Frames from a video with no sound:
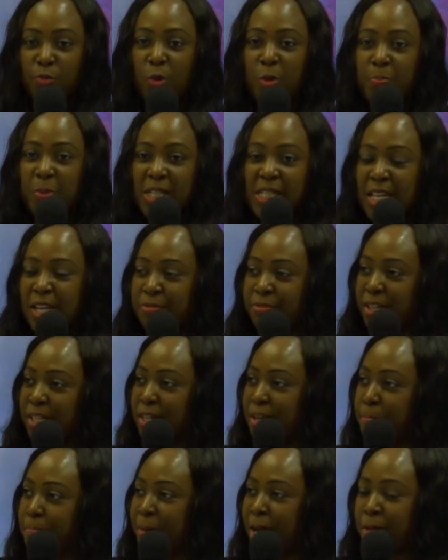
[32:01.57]
We believe
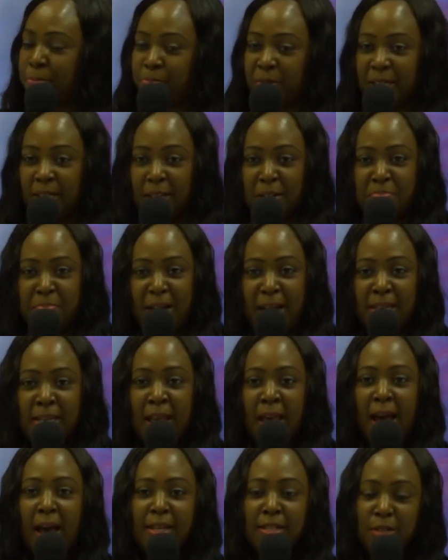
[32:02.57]
in a man being a man
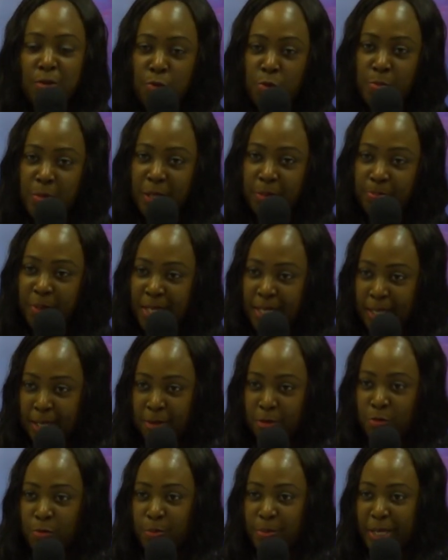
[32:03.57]
and a woman being
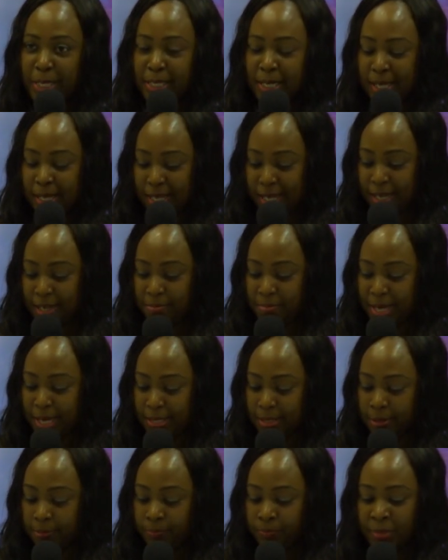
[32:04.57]
a woman.
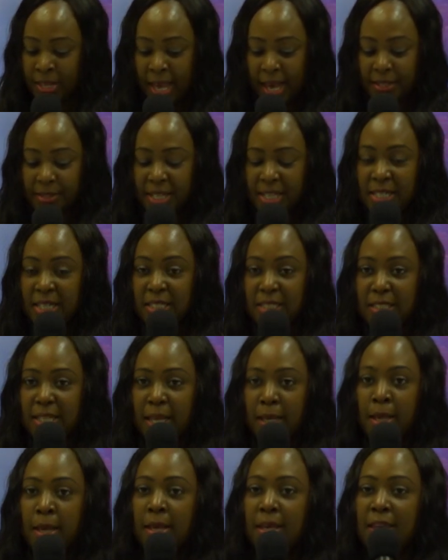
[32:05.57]
Amen? And then he's
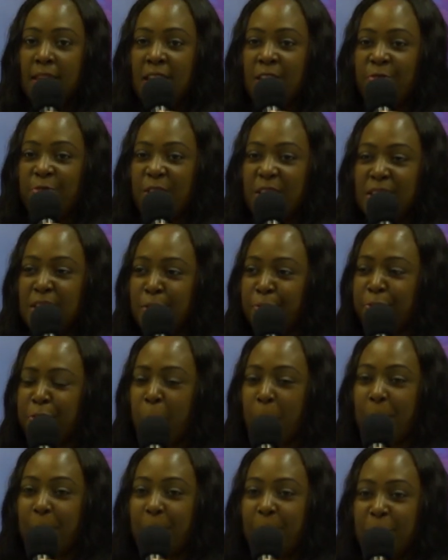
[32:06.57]
saying, even if
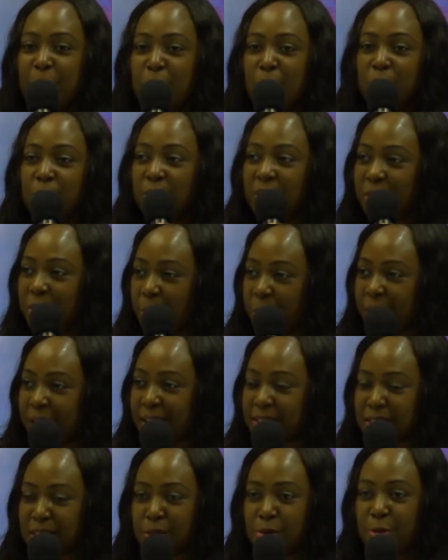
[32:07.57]
you're
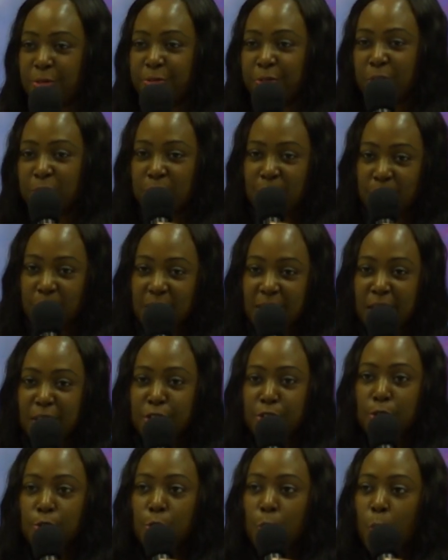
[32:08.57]
cutting off your
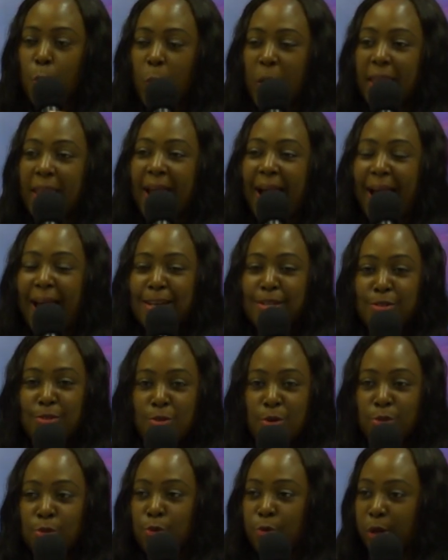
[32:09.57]
donations, we are
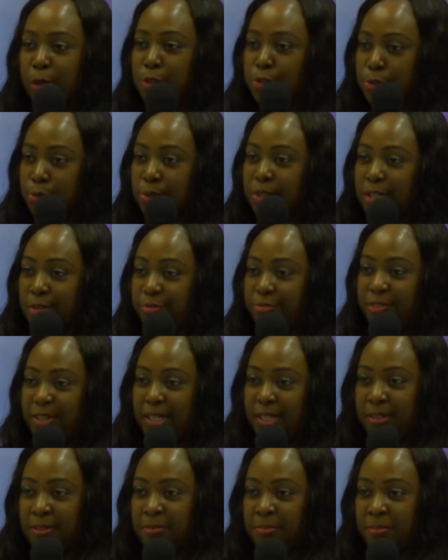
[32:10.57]
not going to give
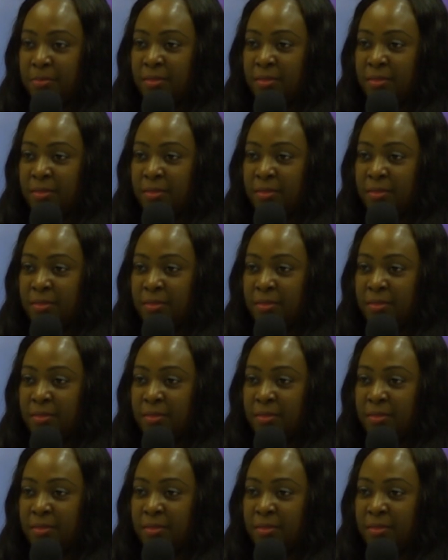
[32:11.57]
in.